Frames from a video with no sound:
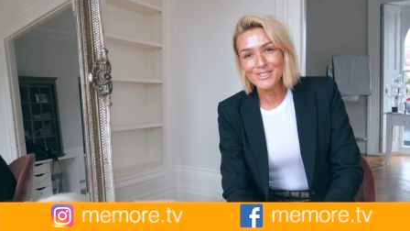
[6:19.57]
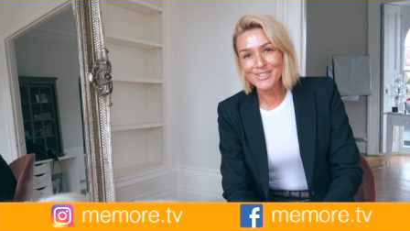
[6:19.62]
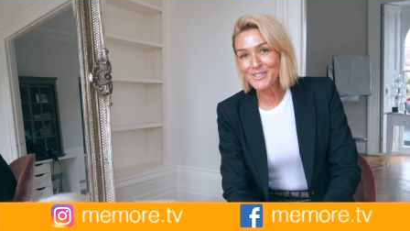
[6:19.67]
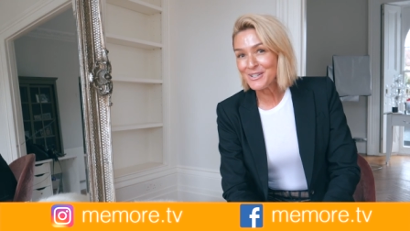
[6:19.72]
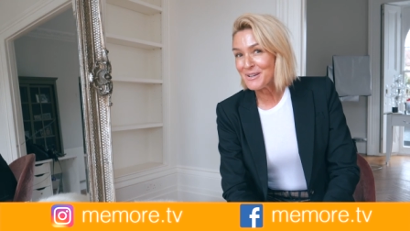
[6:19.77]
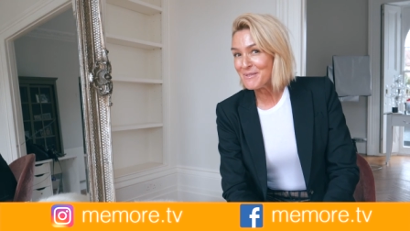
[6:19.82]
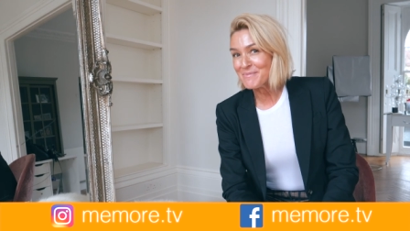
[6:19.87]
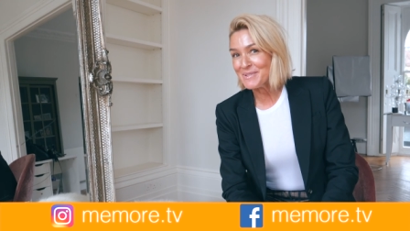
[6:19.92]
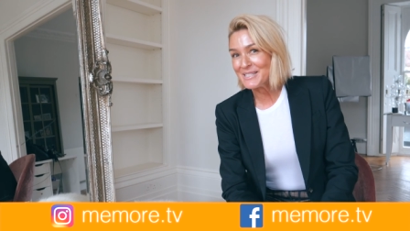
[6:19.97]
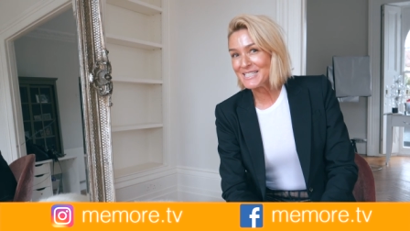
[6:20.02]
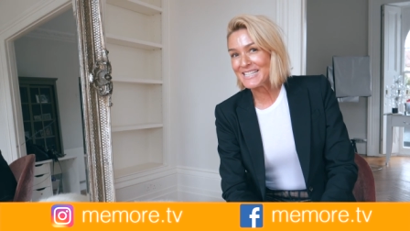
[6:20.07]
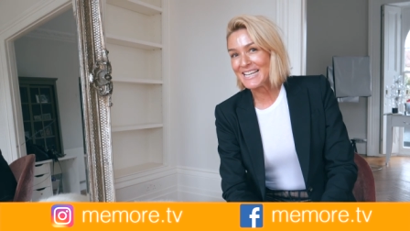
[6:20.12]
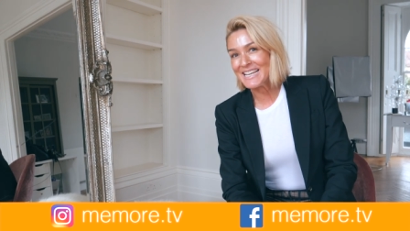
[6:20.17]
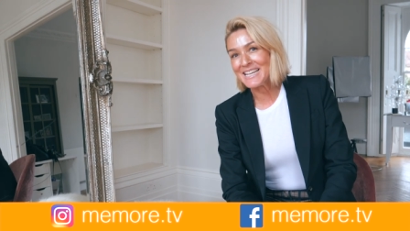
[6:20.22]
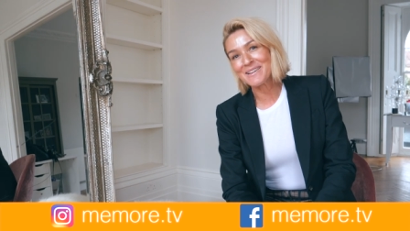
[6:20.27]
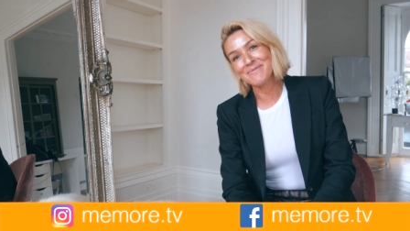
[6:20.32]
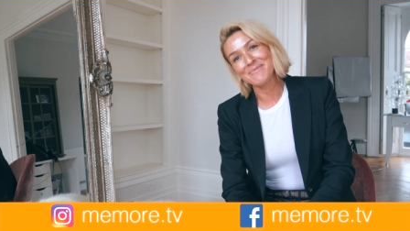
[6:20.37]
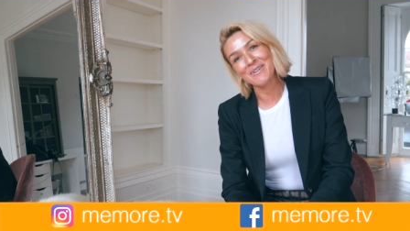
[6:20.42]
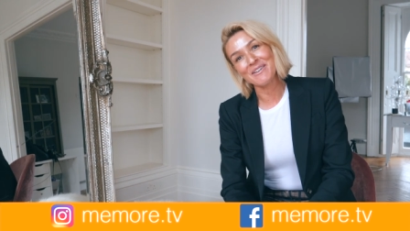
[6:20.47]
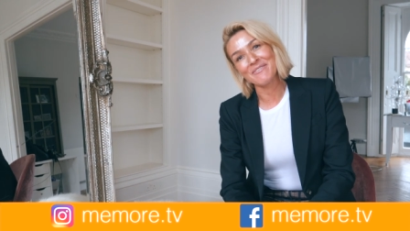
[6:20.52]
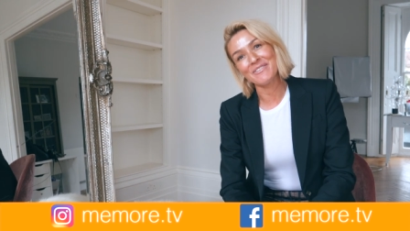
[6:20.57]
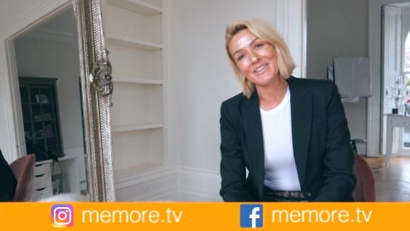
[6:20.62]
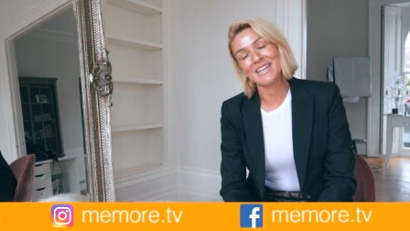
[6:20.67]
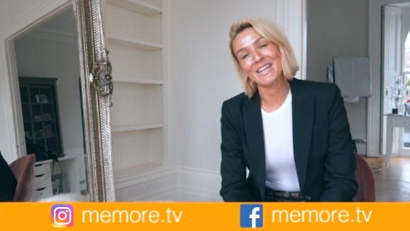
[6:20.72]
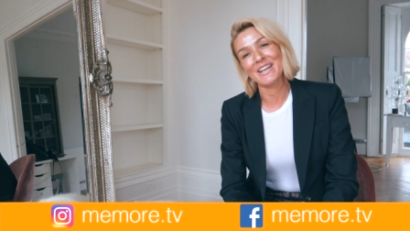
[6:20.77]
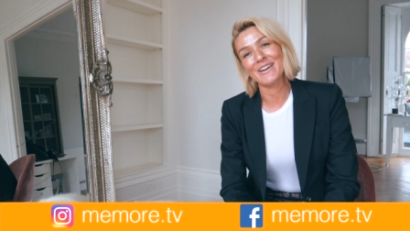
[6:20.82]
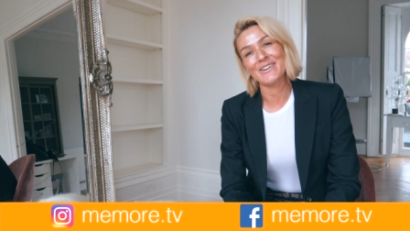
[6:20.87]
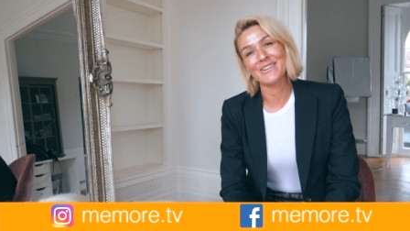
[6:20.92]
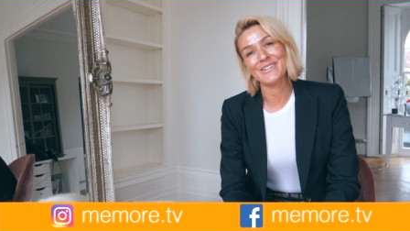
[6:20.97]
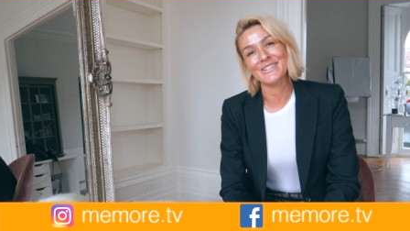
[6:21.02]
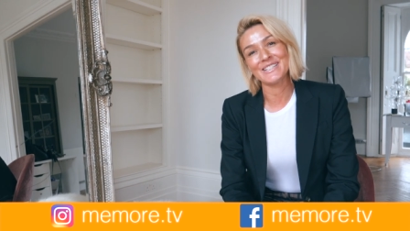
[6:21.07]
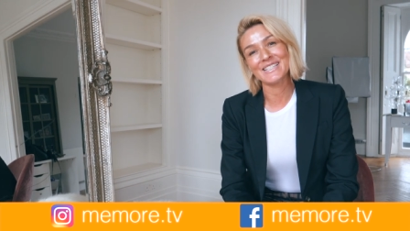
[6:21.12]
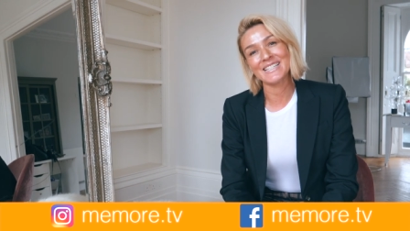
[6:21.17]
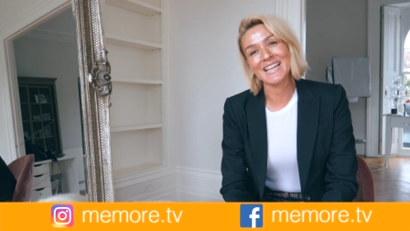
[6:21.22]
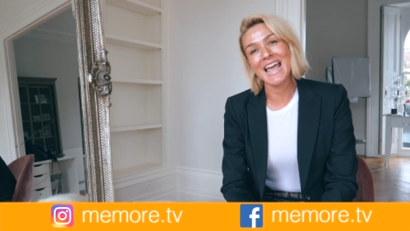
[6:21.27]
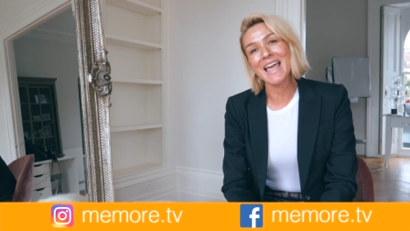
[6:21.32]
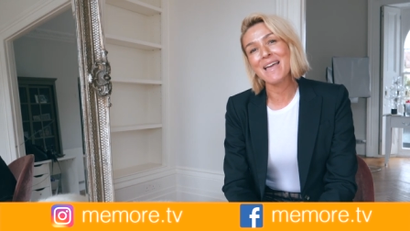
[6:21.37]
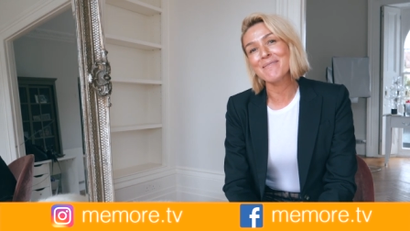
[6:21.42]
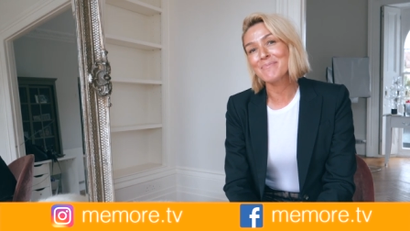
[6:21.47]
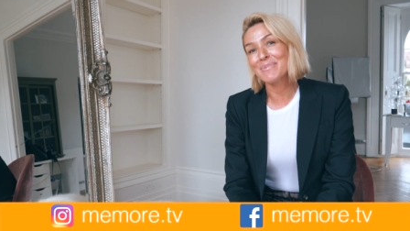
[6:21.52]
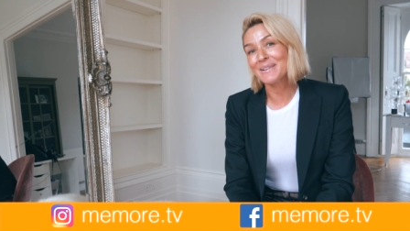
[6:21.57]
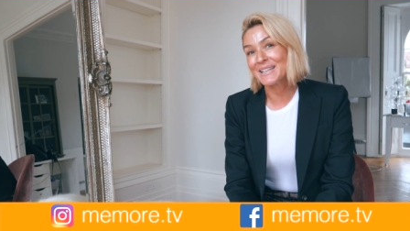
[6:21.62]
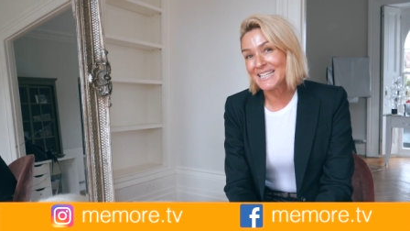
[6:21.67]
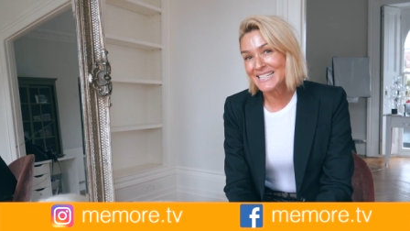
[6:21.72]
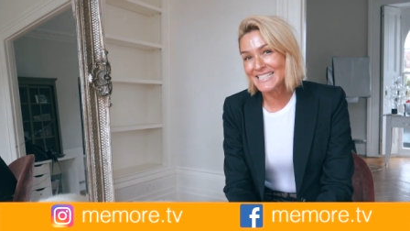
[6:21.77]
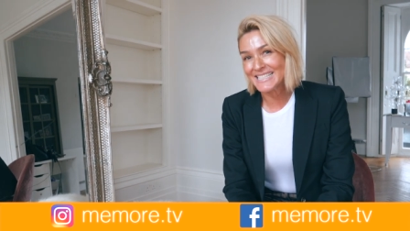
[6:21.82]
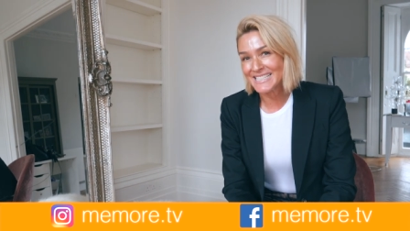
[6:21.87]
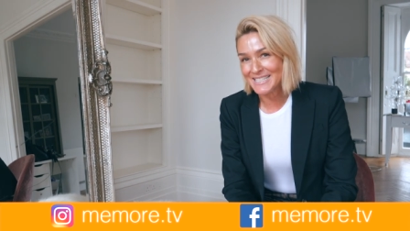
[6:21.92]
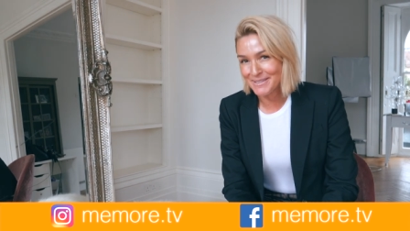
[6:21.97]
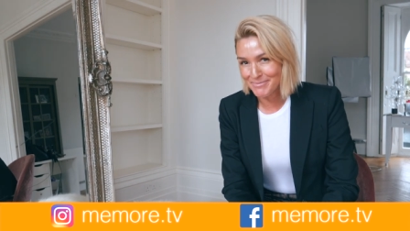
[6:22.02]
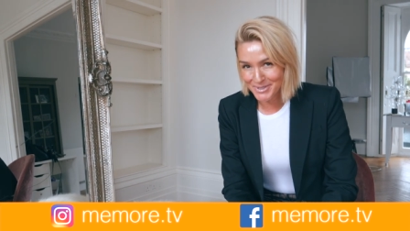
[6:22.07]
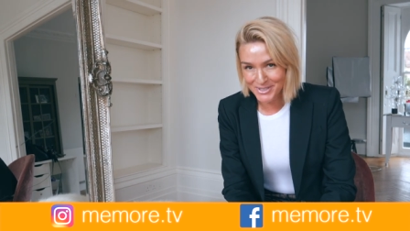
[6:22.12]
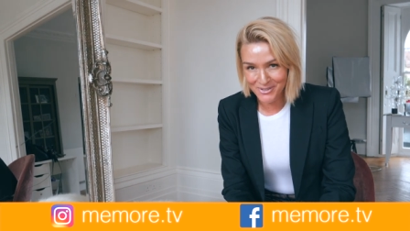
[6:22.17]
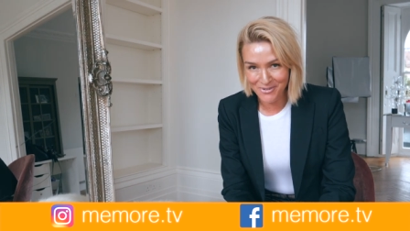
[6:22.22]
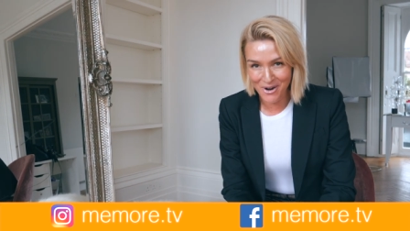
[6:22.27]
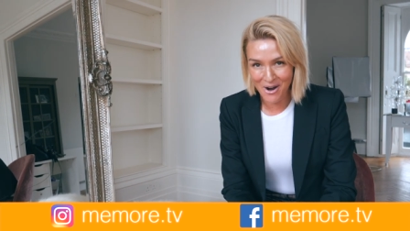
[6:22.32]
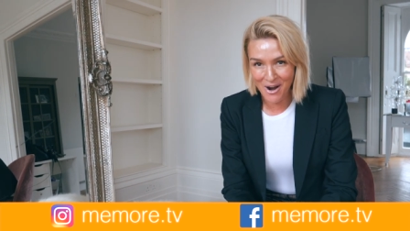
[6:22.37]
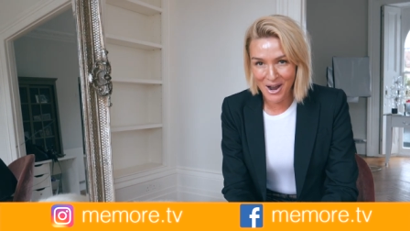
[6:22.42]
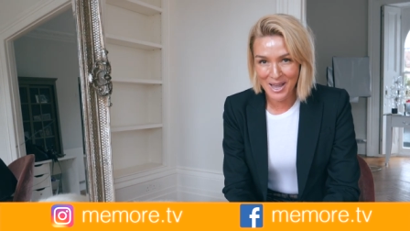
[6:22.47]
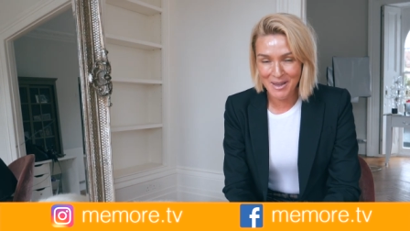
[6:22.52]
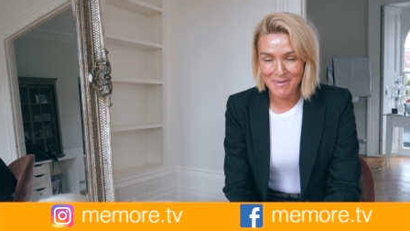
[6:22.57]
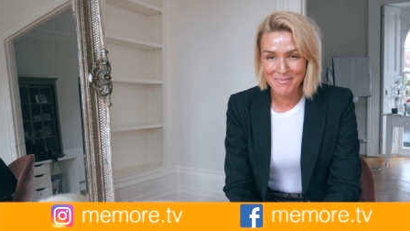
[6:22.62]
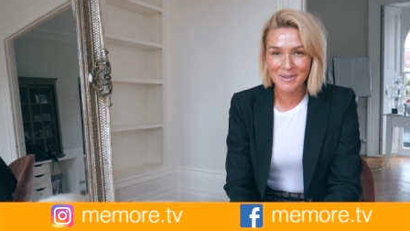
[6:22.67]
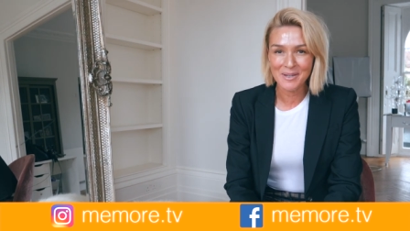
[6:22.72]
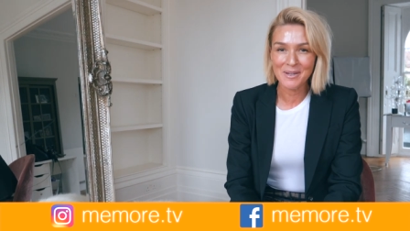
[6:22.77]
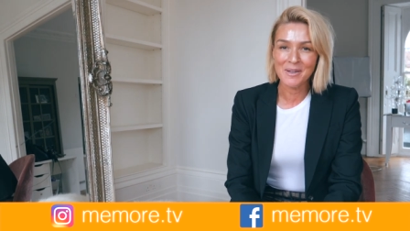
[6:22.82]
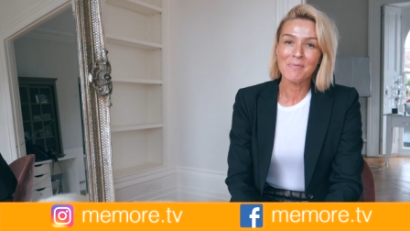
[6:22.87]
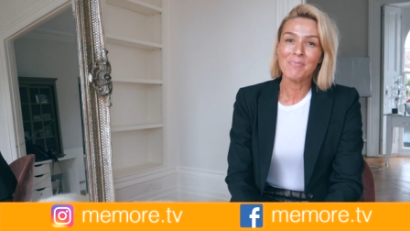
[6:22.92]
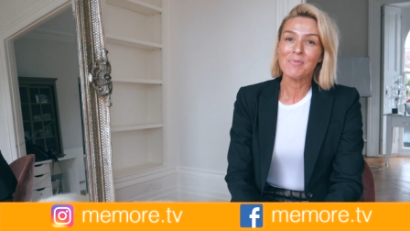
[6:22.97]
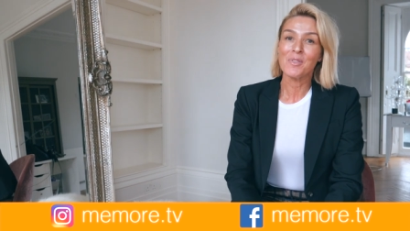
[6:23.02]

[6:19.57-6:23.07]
so you don't miss any of my videos and please subscribe.